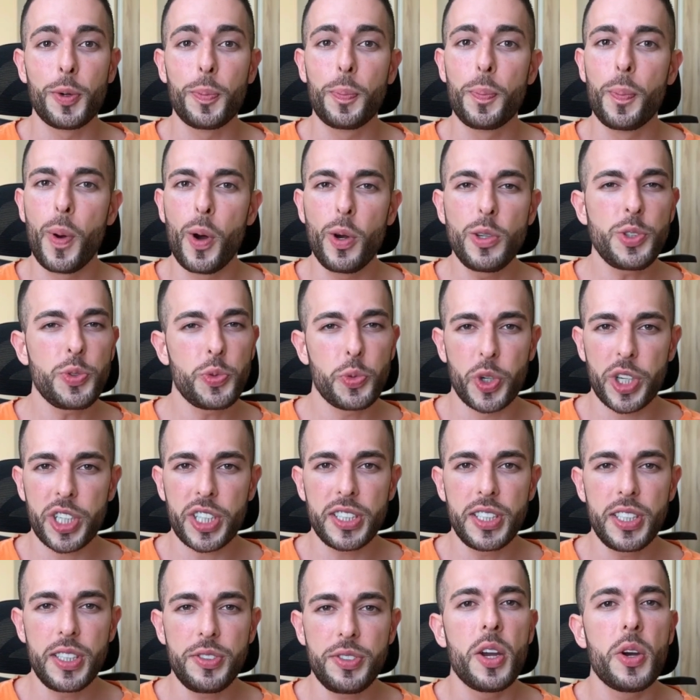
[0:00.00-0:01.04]
most
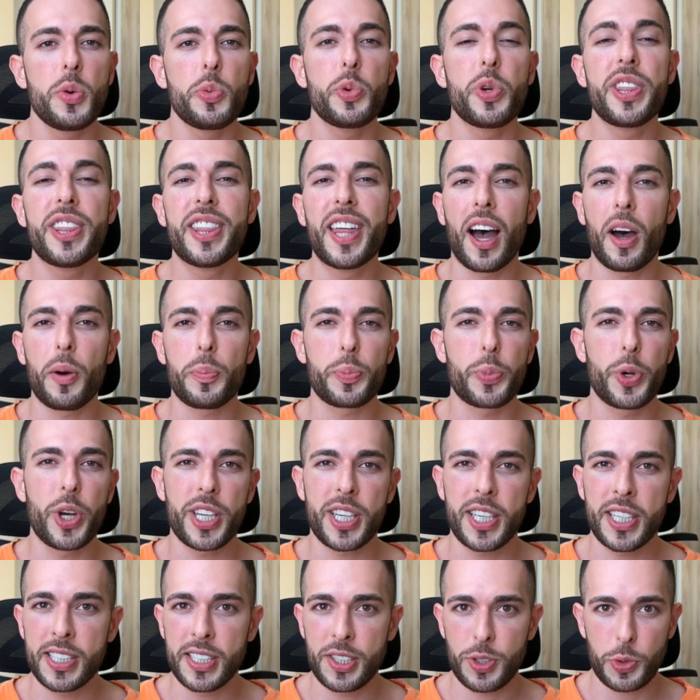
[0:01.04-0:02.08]
workloads without
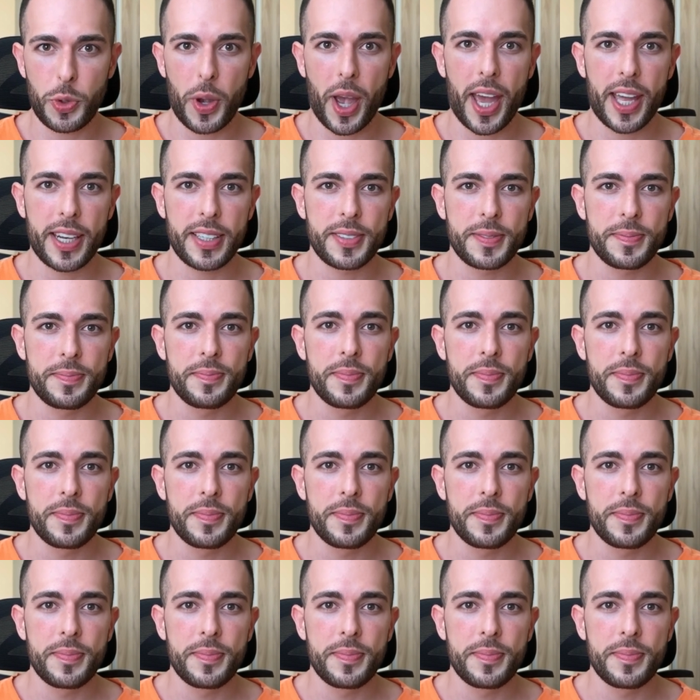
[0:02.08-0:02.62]
breaking a sweat.